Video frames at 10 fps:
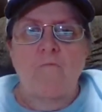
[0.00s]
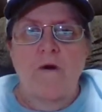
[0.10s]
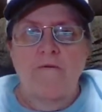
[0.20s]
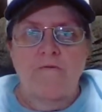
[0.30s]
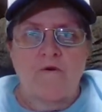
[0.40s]

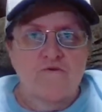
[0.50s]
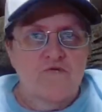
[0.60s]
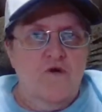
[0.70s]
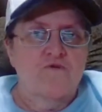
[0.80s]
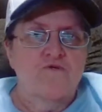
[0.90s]
whether
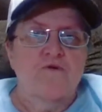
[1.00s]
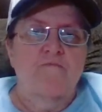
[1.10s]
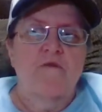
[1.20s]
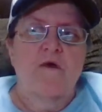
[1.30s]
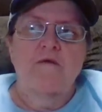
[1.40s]
charges could
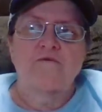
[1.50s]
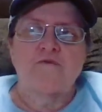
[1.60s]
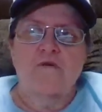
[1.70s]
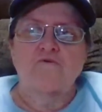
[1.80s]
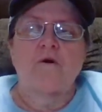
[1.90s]
be laid,
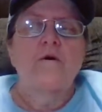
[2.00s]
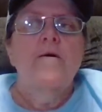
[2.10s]
etc.